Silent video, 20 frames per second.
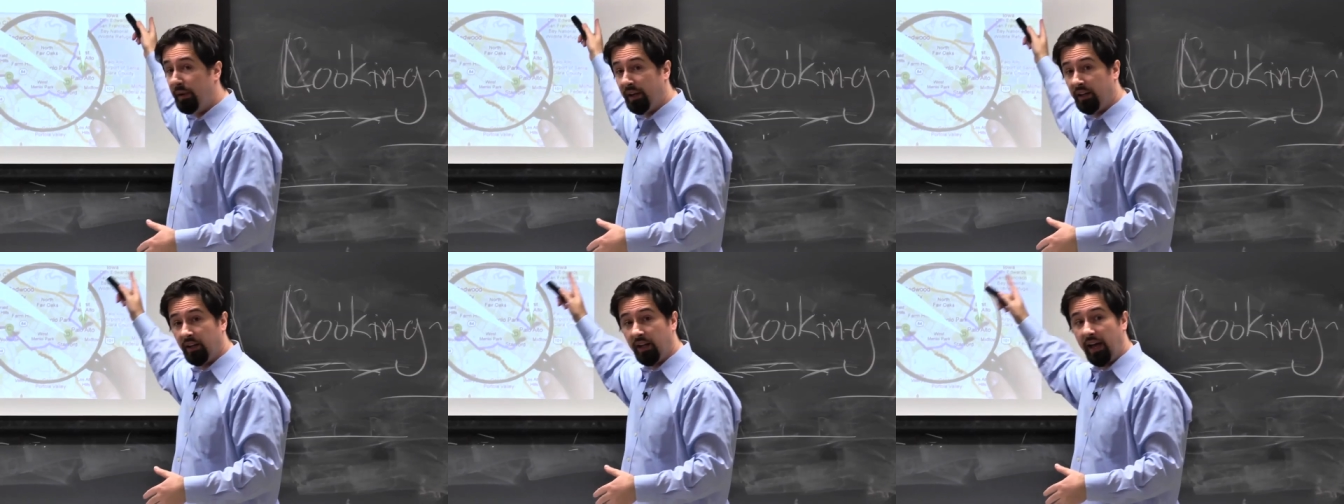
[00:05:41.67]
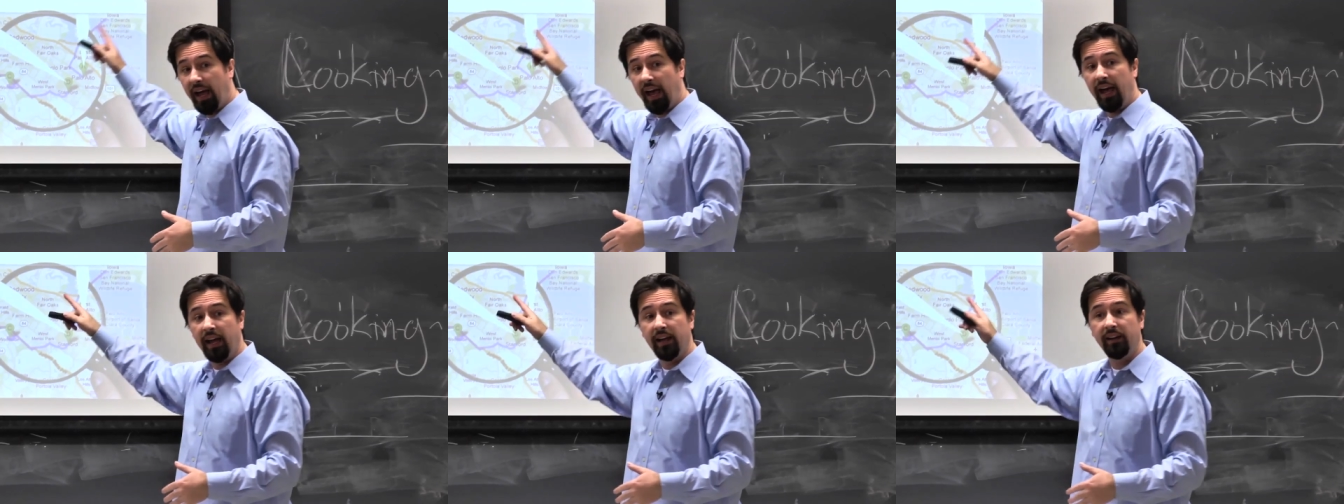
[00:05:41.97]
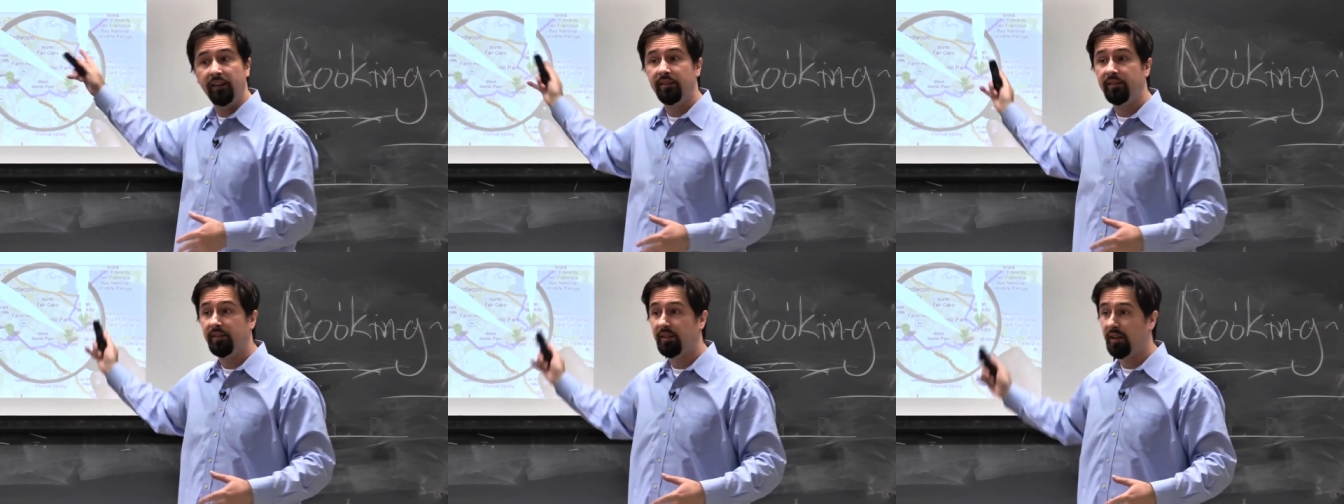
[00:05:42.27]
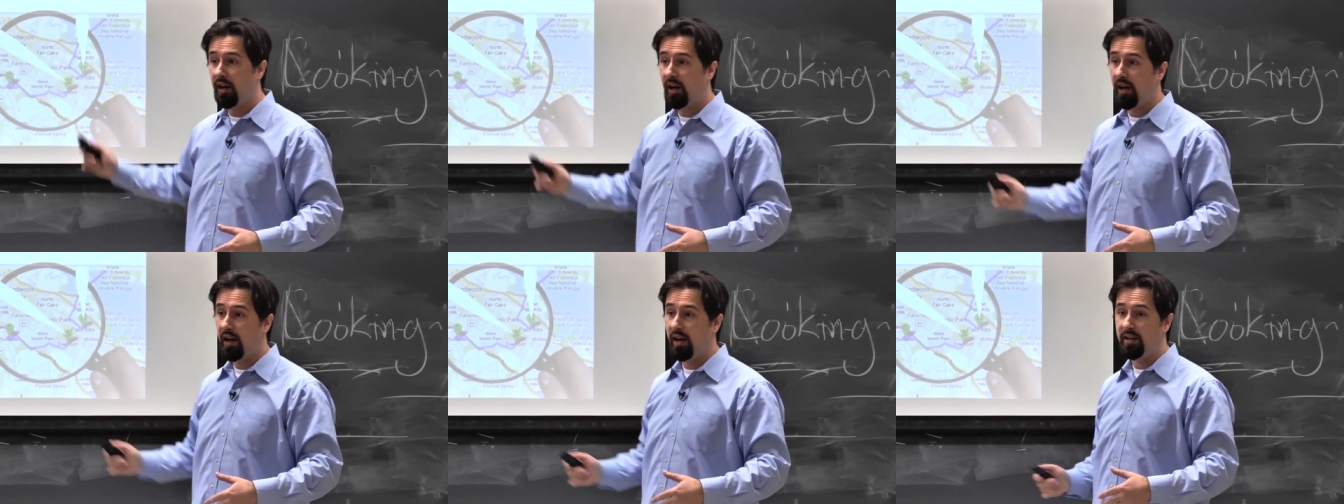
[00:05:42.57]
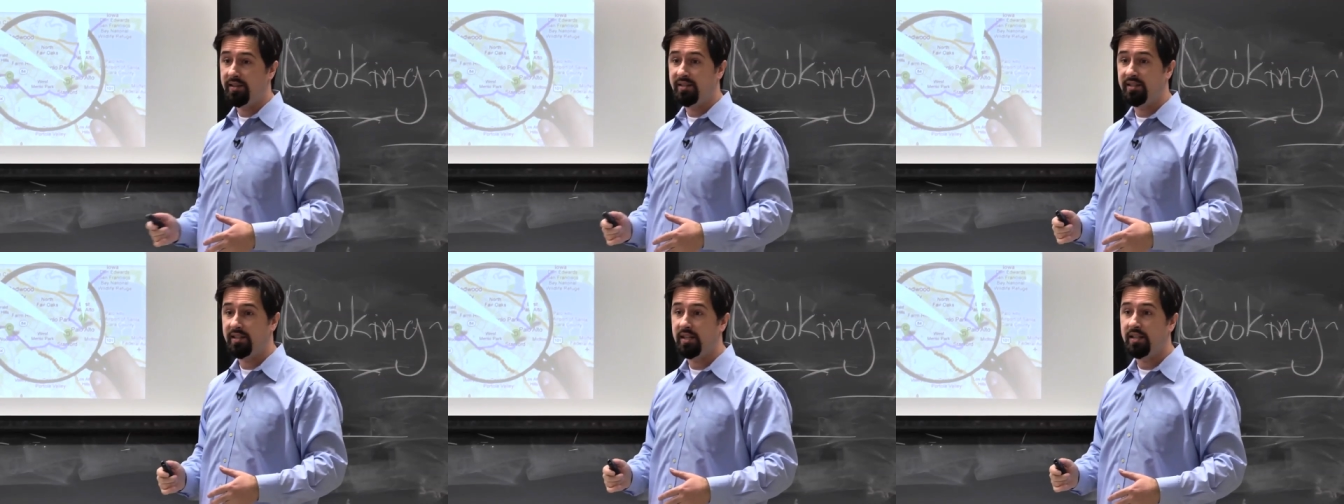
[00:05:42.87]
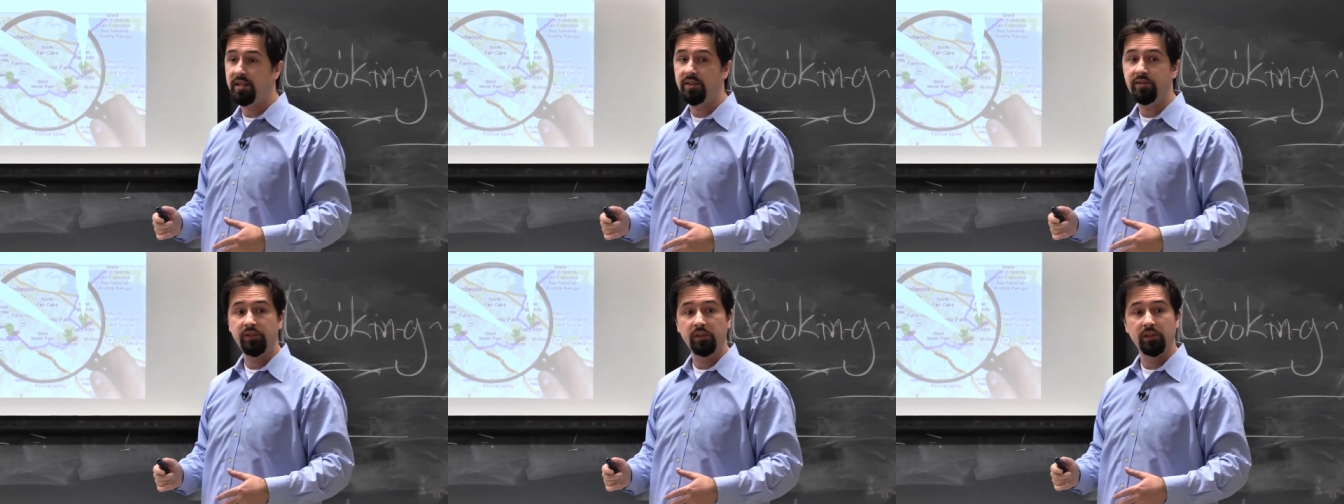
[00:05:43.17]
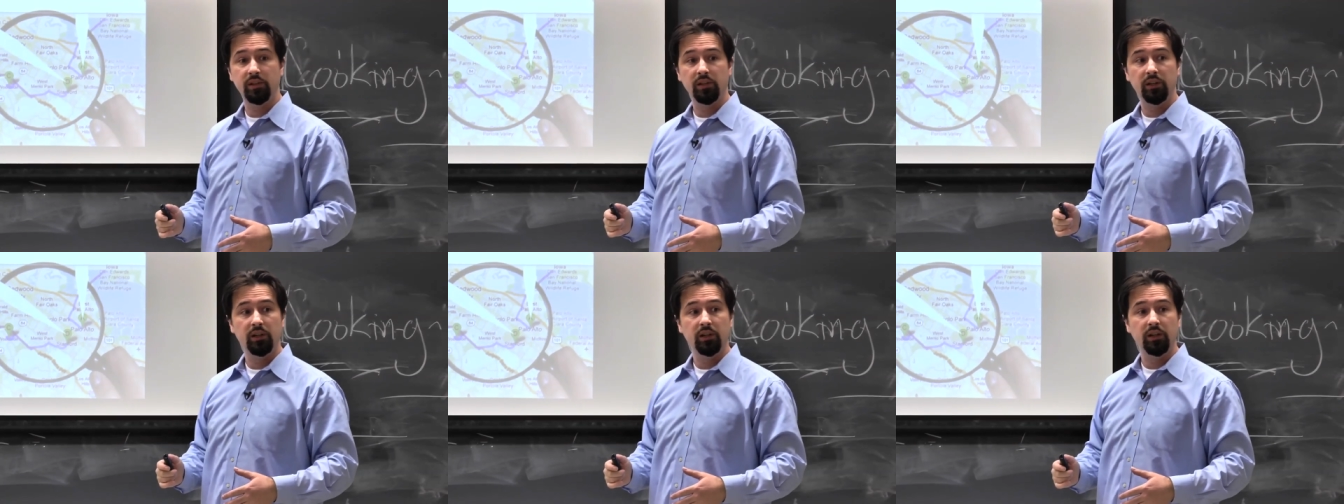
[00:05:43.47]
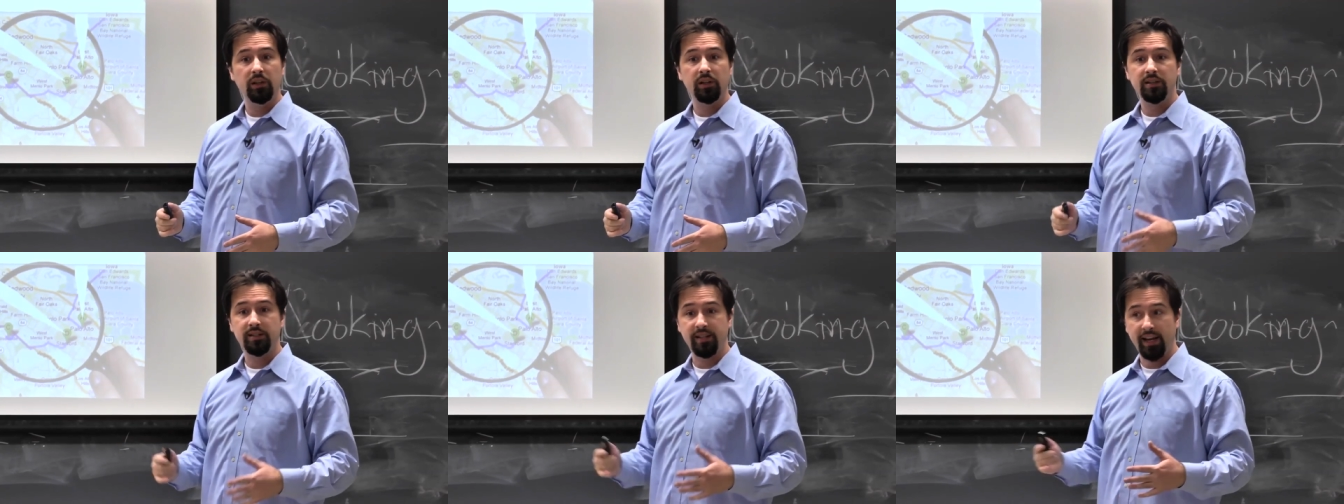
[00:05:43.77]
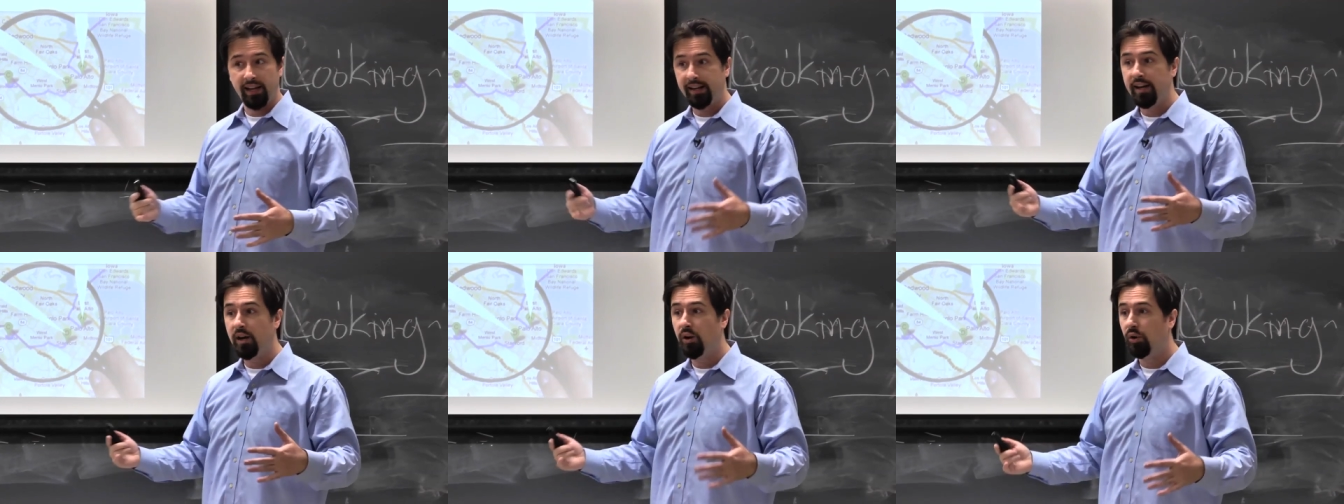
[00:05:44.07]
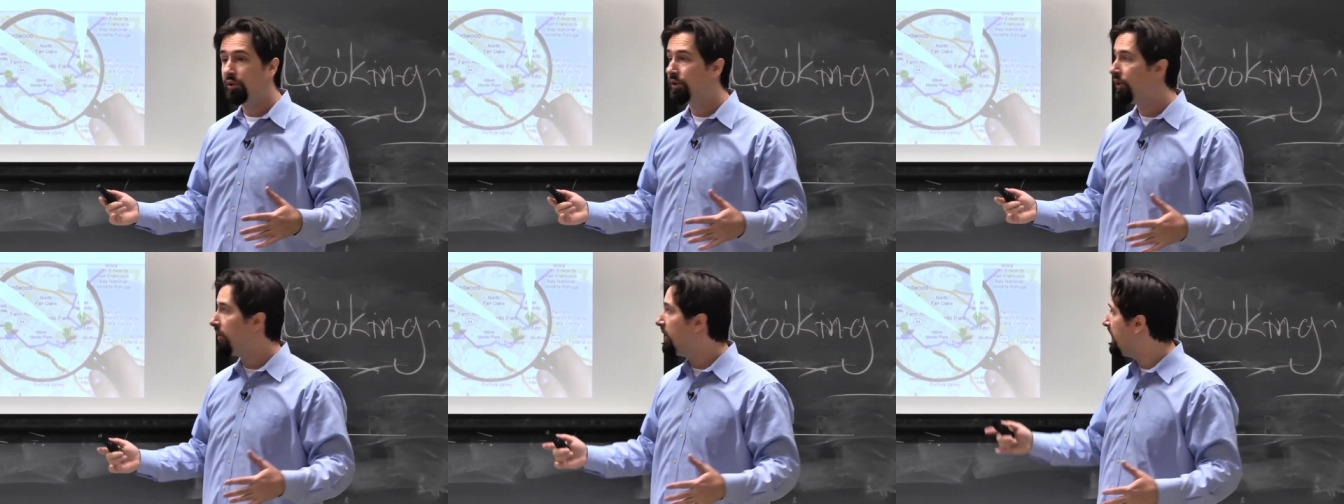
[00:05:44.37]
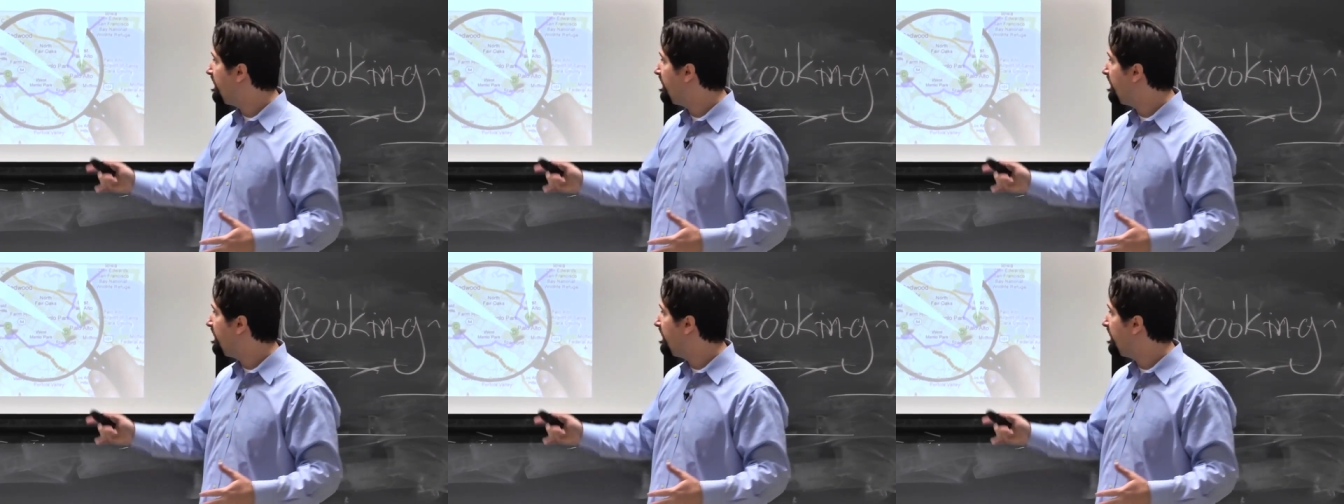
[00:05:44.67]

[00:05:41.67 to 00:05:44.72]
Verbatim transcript: Bill and uh, Steve, slightly older.